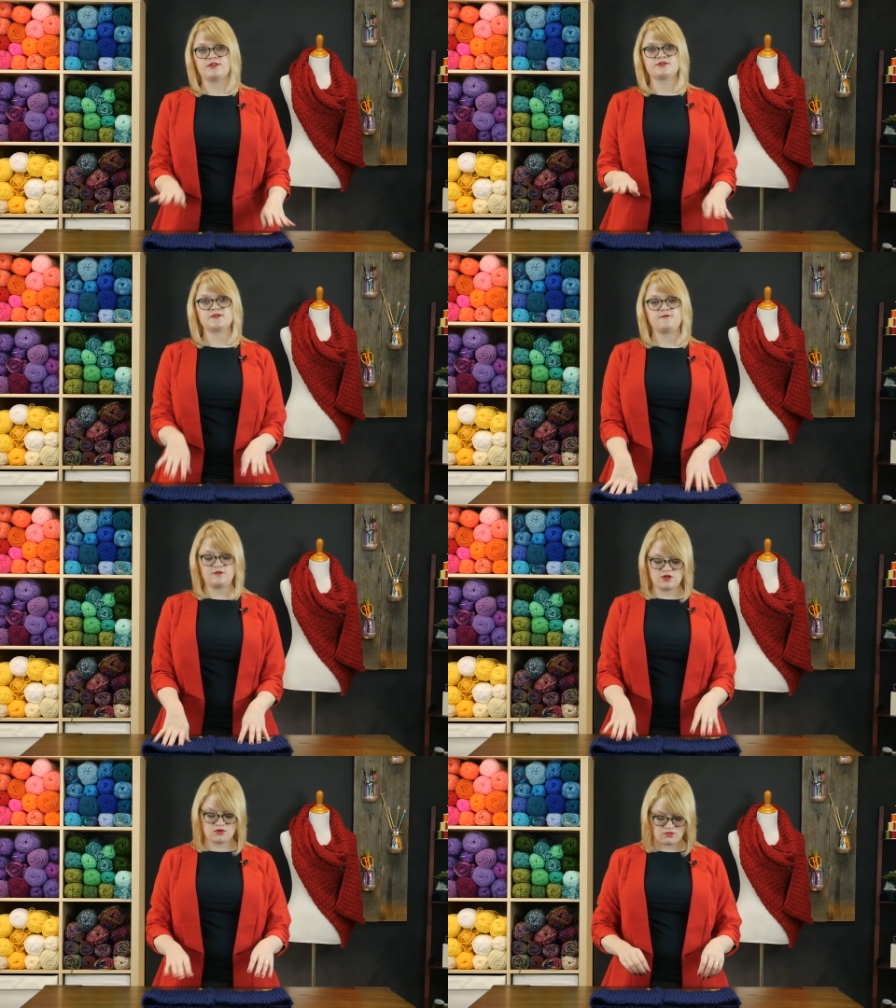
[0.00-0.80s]
there's a
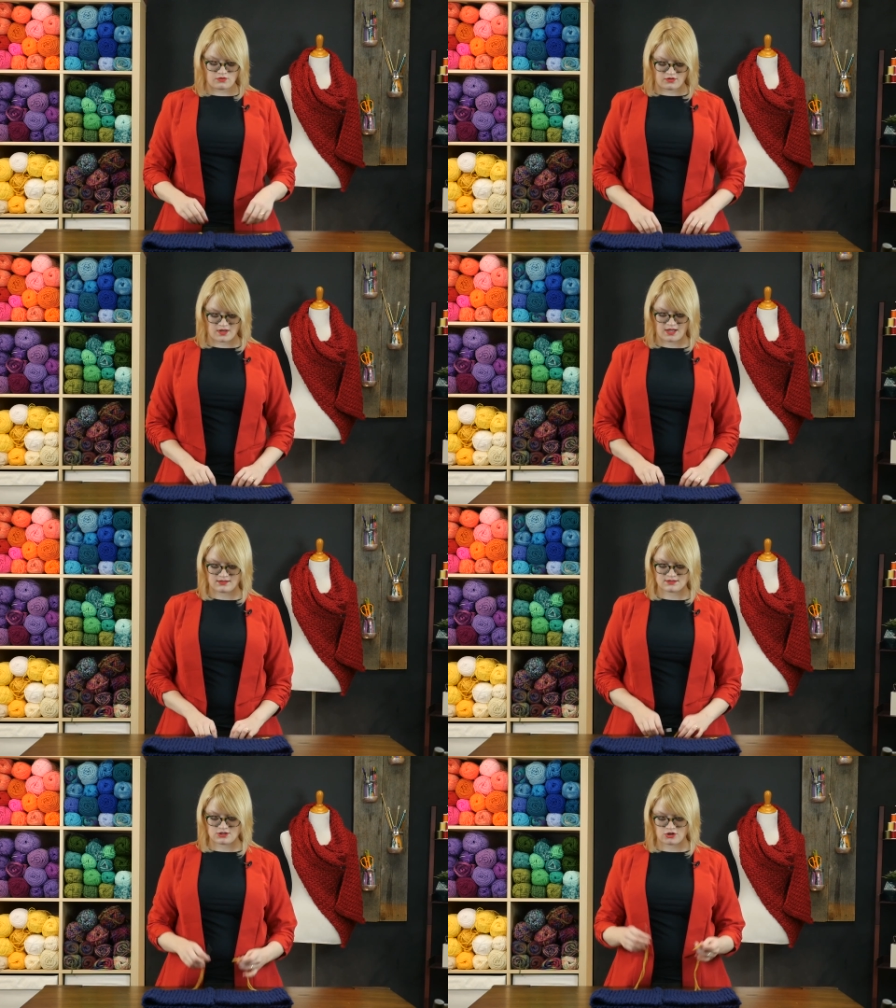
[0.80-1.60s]
few
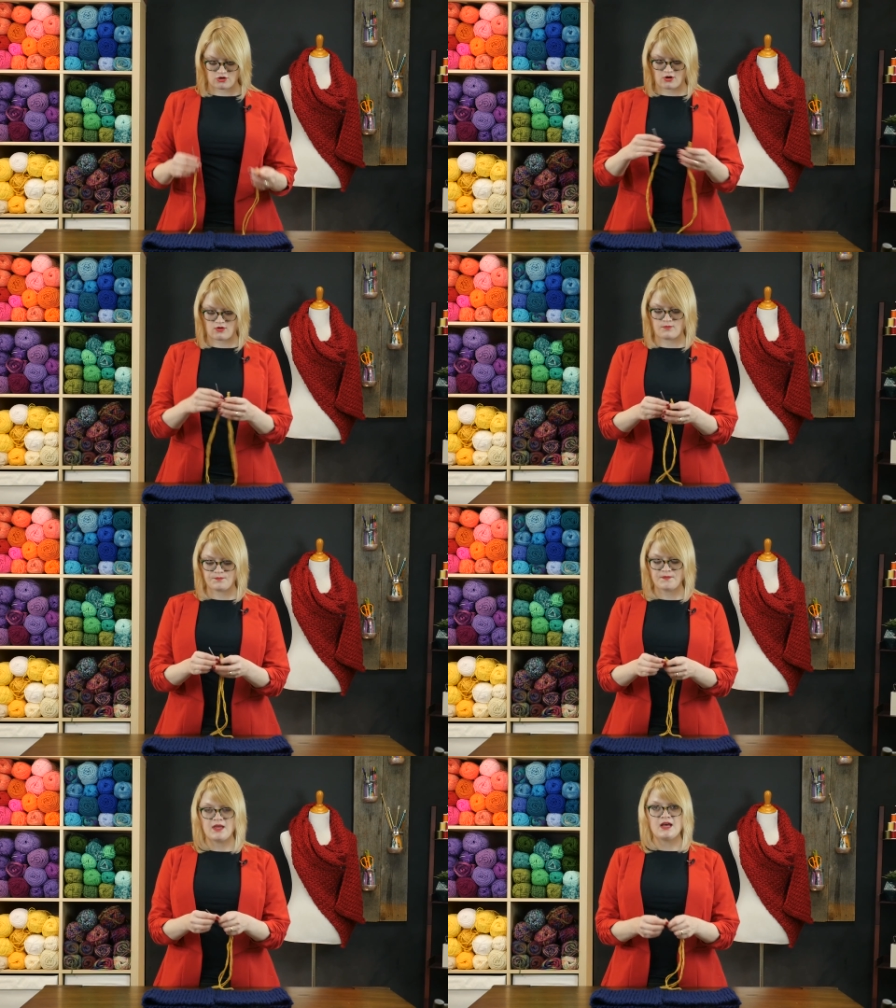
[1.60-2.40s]
things to know.
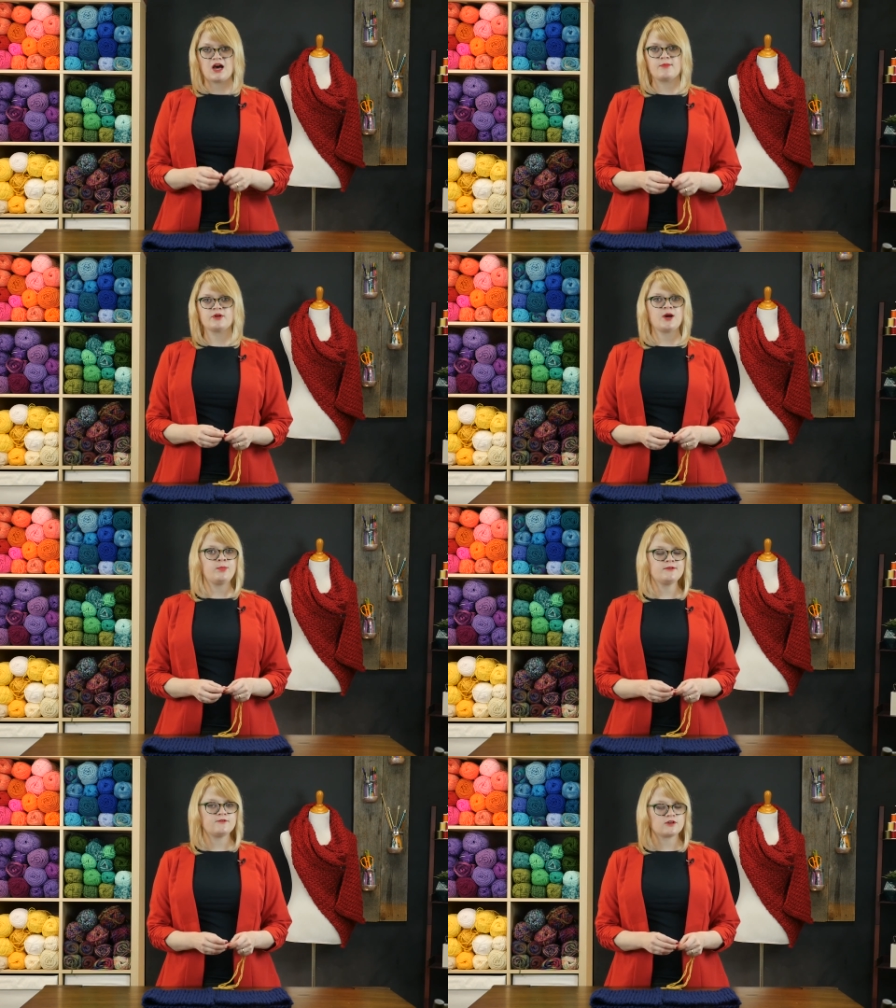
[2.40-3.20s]
A
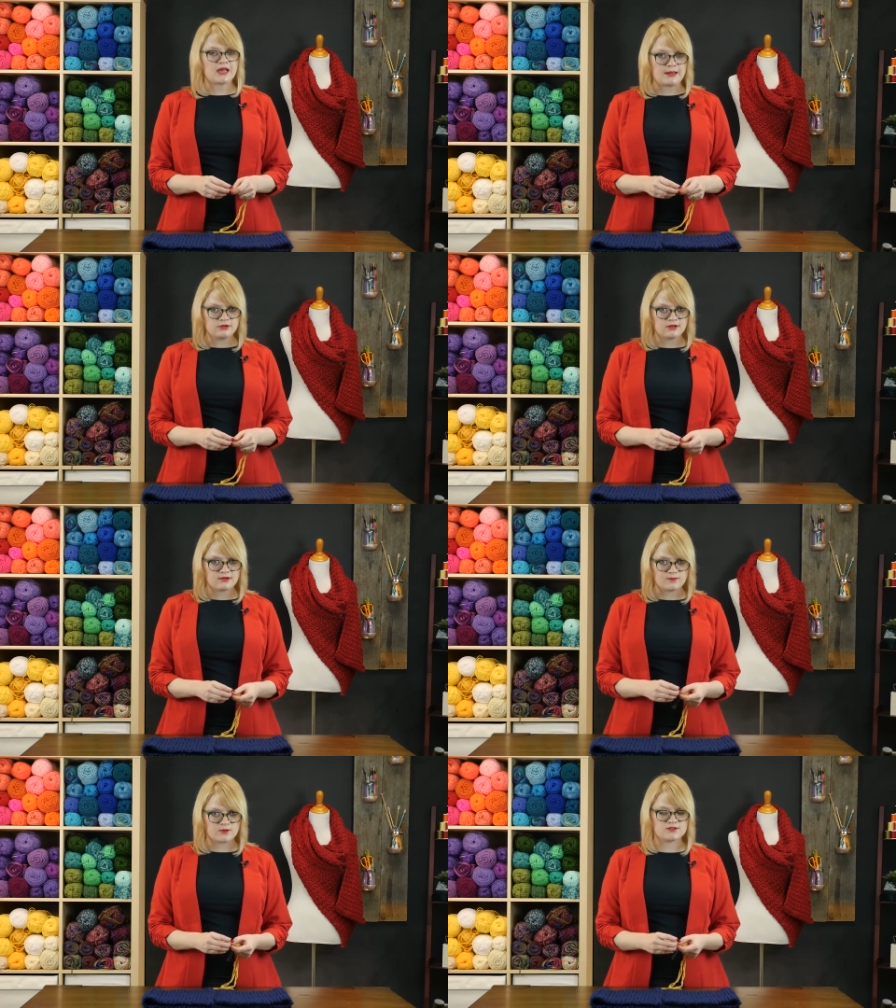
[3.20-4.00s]
couple of
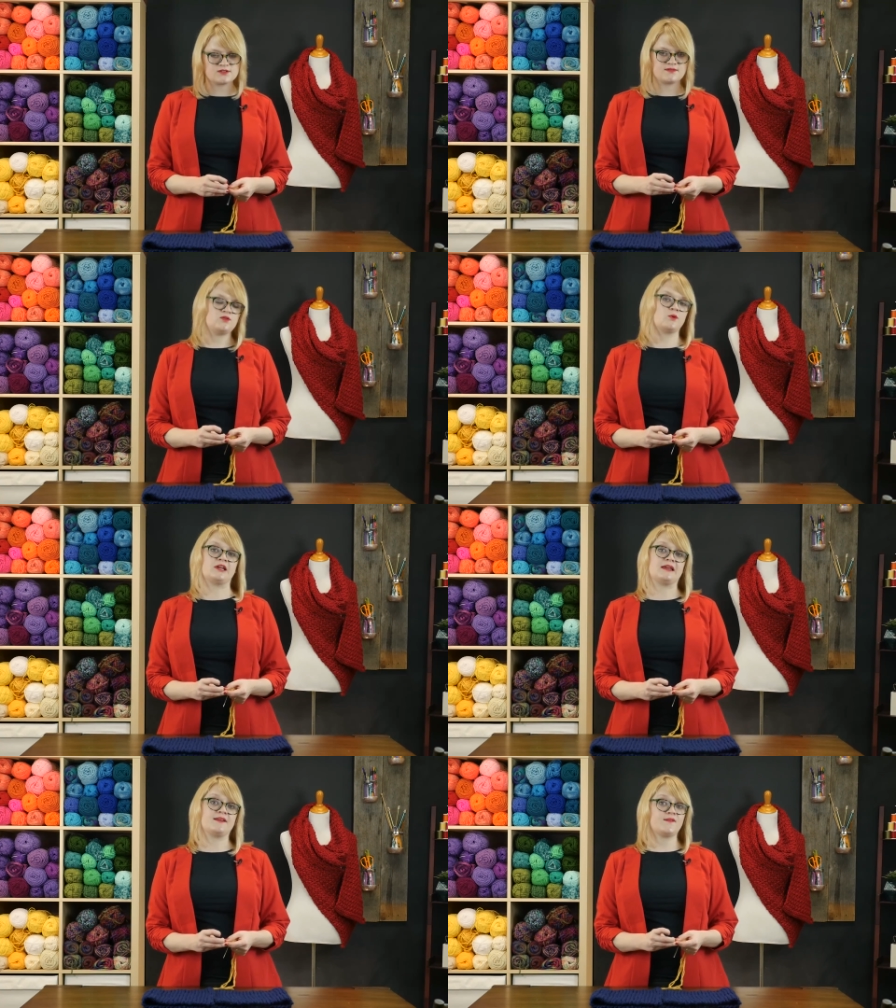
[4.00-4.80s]
vocabulary words if you want
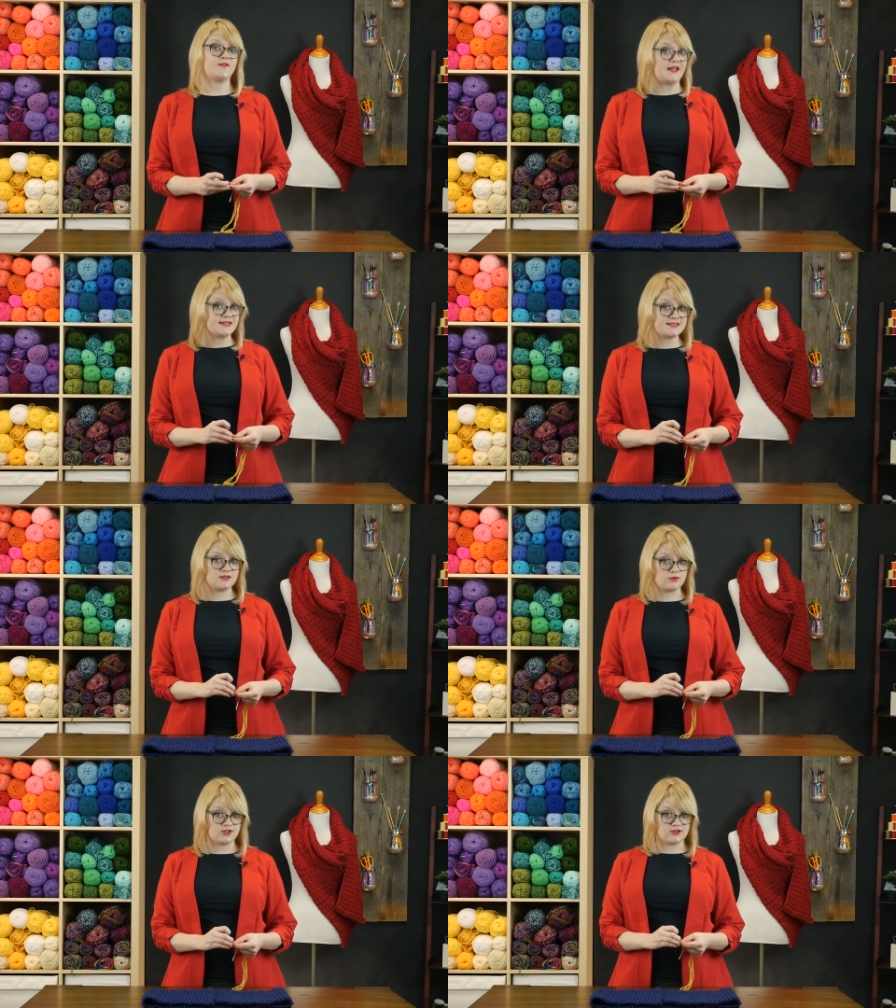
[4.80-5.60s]
to get fancy
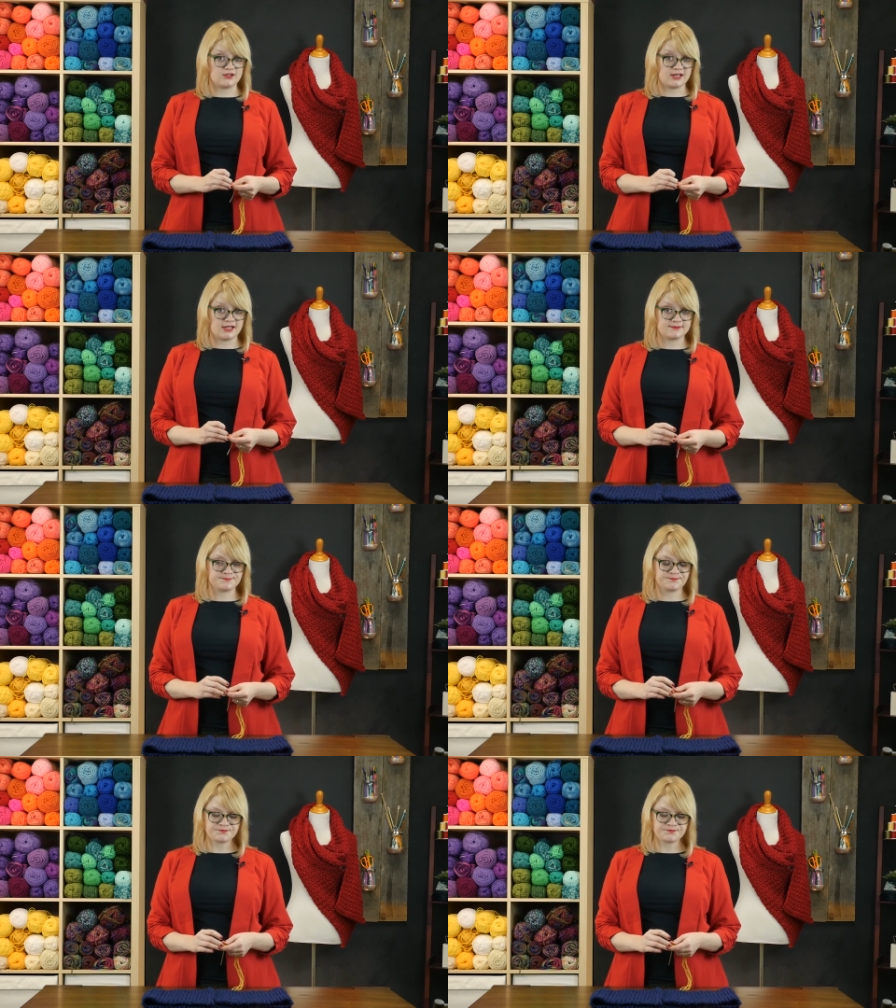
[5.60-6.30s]
with your knitting.